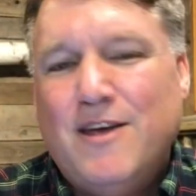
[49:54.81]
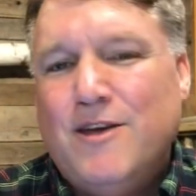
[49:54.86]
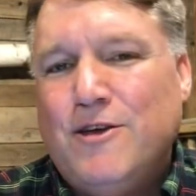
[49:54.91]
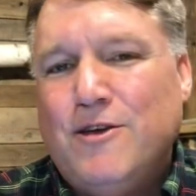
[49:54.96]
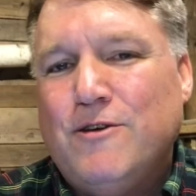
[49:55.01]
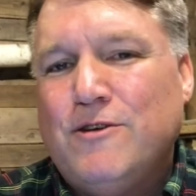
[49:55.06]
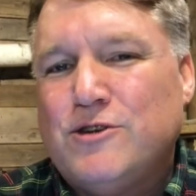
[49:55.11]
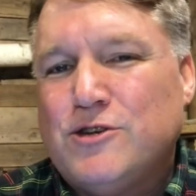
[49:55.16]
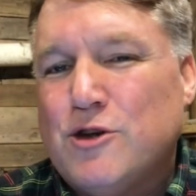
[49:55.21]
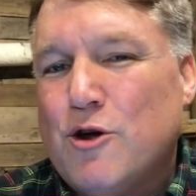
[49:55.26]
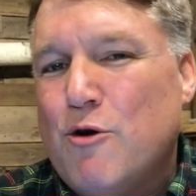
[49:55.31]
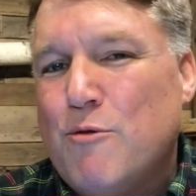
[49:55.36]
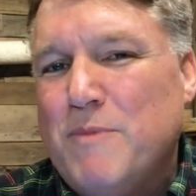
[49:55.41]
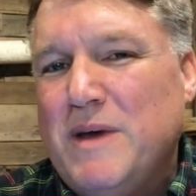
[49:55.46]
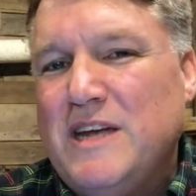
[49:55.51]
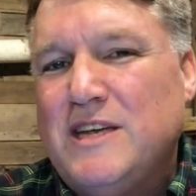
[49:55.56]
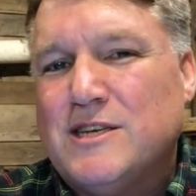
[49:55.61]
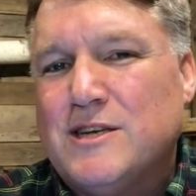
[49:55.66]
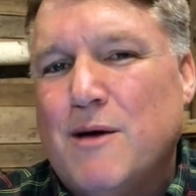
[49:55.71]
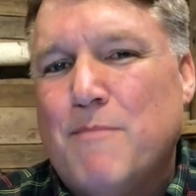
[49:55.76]
You show
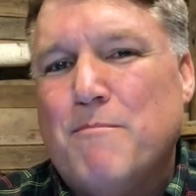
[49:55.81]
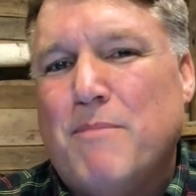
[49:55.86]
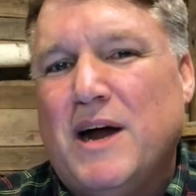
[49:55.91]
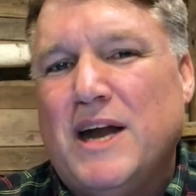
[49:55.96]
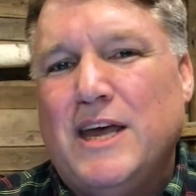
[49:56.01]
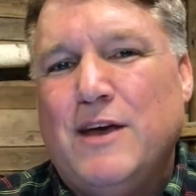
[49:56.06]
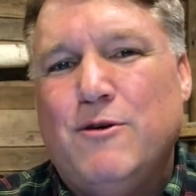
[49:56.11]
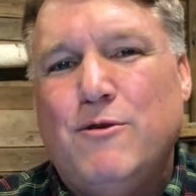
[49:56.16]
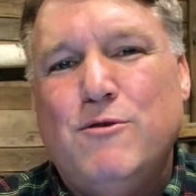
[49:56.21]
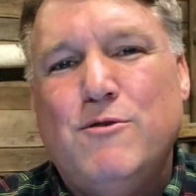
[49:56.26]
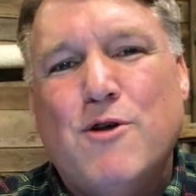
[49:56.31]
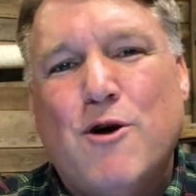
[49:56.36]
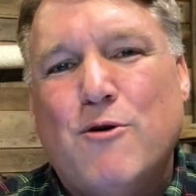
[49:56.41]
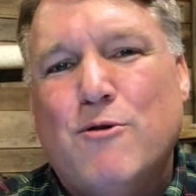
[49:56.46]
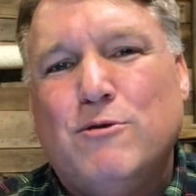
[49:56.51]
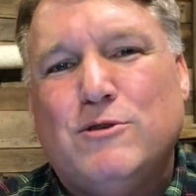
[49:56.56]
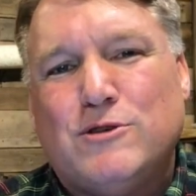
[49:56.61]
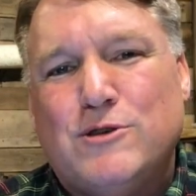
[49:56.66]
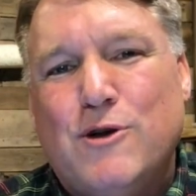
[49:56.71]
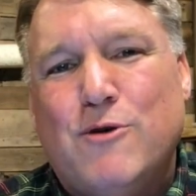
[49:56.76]
me somebody who
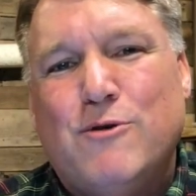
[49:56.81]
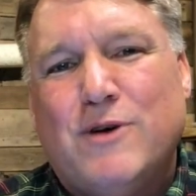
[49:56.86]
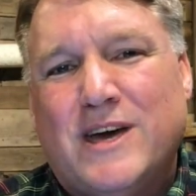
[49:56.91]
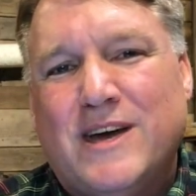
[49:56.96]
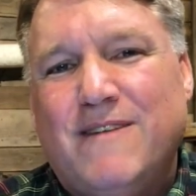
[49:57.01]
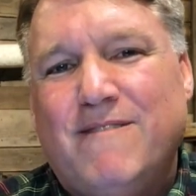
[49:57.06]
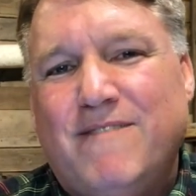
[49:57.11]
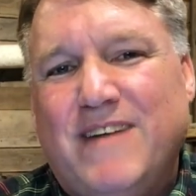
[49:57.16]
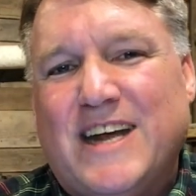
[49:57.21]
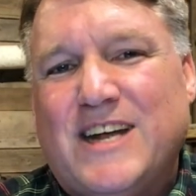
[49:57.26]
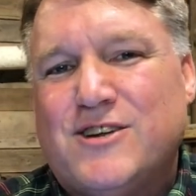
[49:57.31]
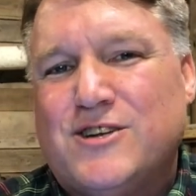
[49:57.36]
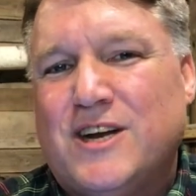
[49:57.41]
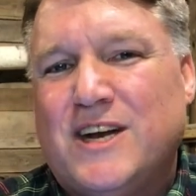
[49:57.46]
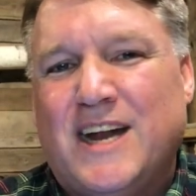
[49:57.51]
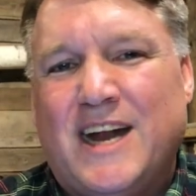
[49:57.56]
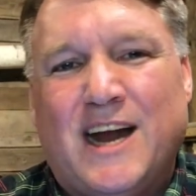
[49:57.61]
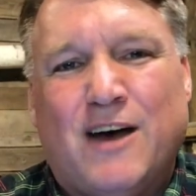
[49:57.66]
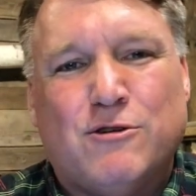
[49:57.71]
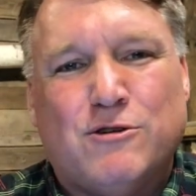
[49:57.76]
knows no
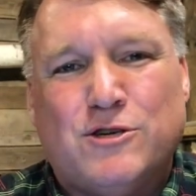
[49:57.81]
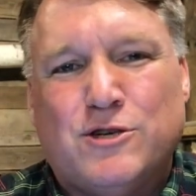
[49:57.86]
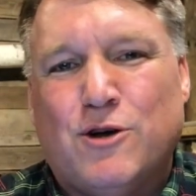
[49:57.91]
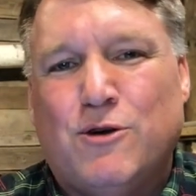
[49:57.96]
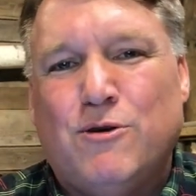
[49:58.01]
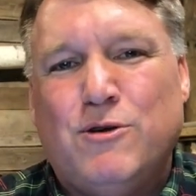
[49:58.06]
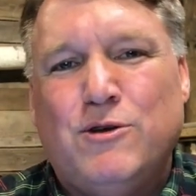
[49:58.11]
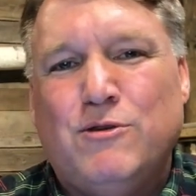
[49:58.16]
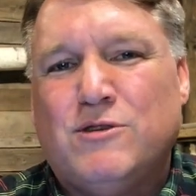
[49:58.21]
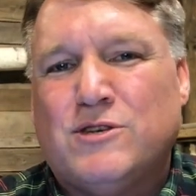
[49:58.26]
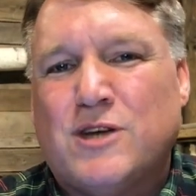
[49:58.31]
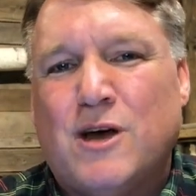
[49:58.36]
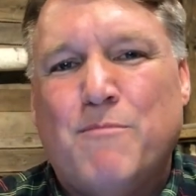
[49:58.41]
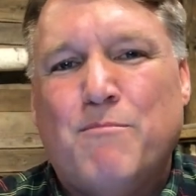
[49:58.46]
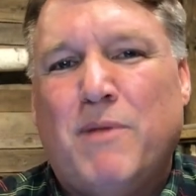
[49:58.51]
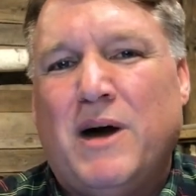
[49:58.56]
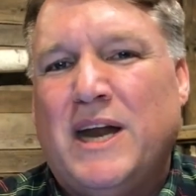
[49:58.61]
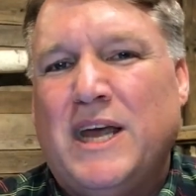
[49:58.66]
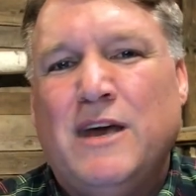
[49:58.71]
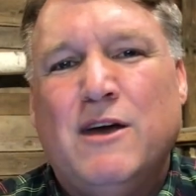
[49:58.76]
conviction, and I'll show you
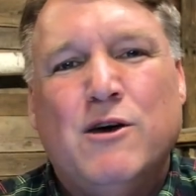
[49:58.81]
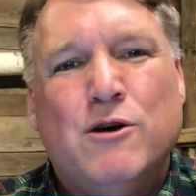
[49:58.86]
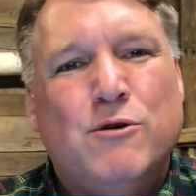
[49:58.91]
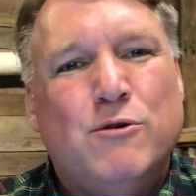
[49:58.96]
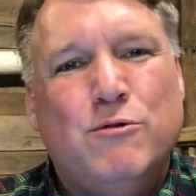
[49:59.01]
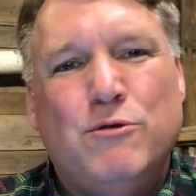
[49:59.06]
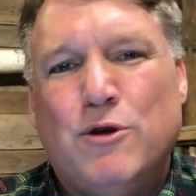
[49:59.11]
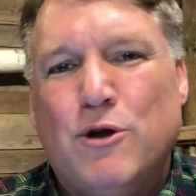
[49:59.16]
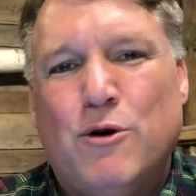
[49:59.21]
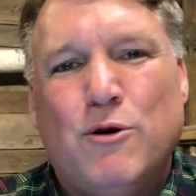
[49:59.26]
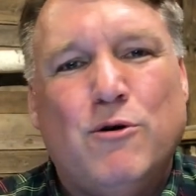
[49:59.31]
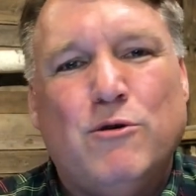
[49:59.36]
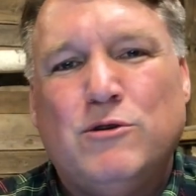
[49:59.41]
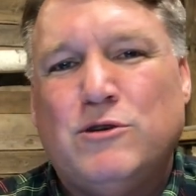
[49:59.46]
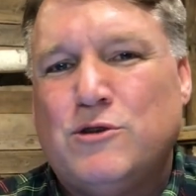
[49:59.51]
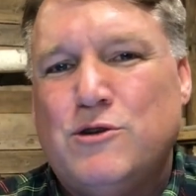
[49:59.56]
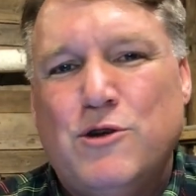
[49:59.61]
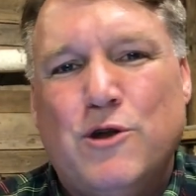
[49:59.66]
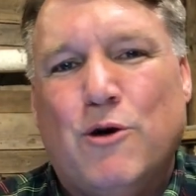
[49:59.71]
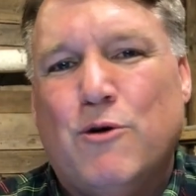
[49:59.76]
somebody who
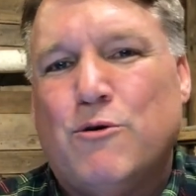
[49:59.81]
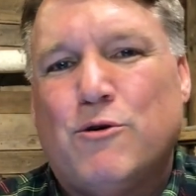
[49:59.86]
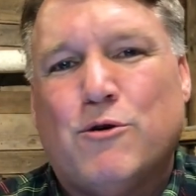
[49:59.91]
knows no